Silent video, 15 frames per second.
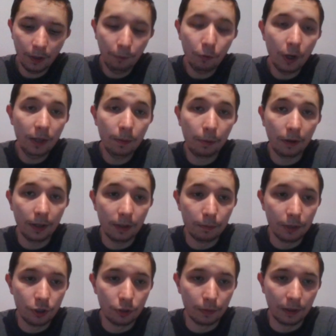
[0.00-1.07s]
White played
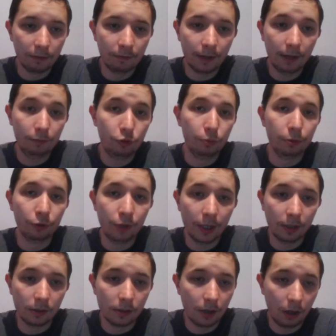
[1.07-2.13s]
bishop e5 to
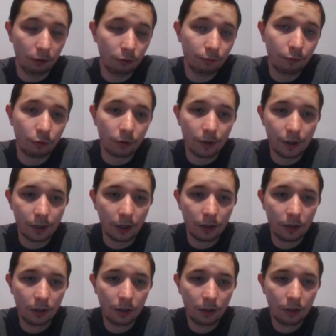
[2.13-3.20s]
protect the knight, of course.
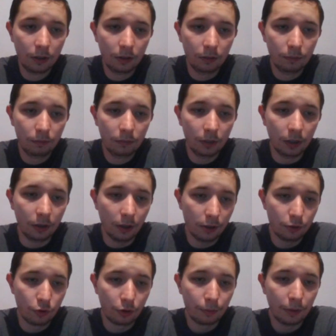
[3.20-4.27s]
It
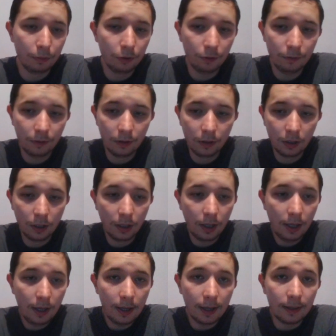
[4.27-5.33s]
is normal move.
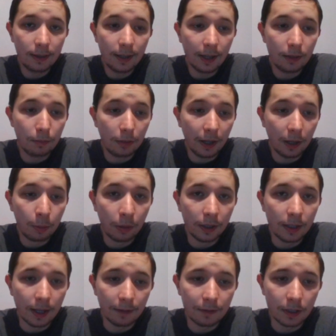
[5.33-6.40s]
And then black
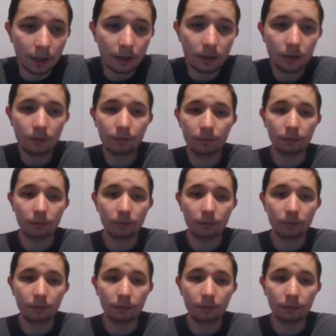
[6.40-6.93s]
played f6.